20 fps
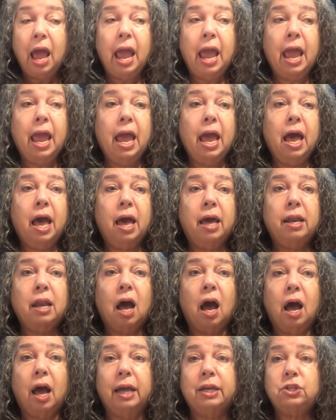and
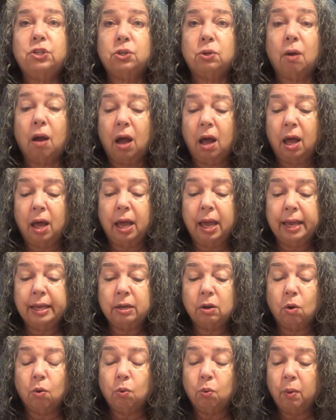I
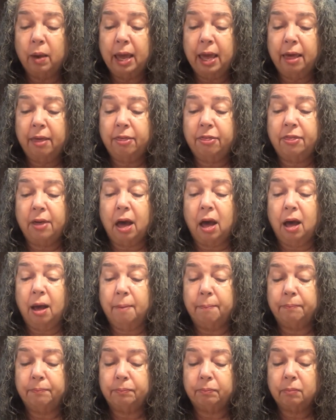tried with
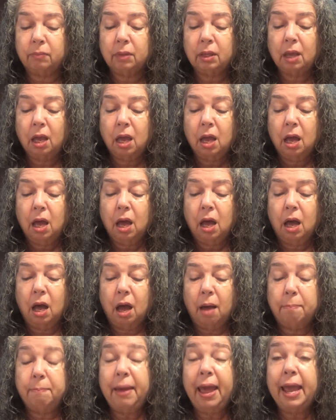
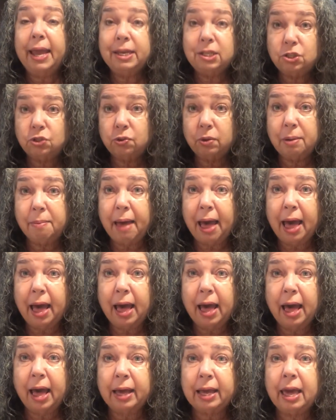a pastry
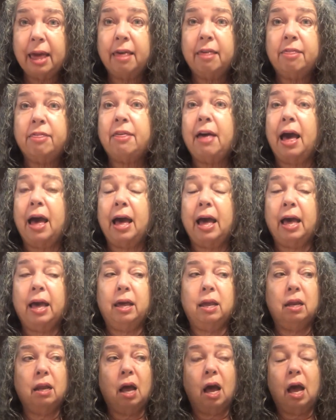bag
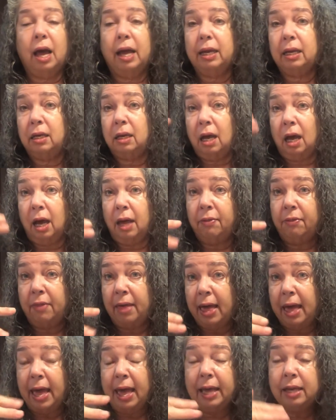that I cut
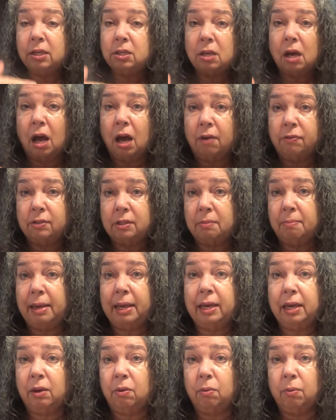the end off to
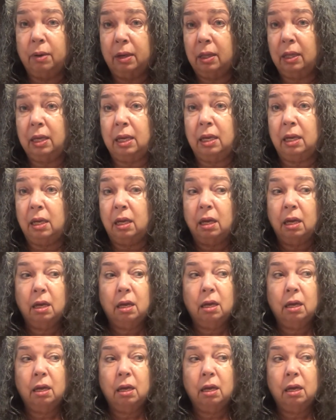make it really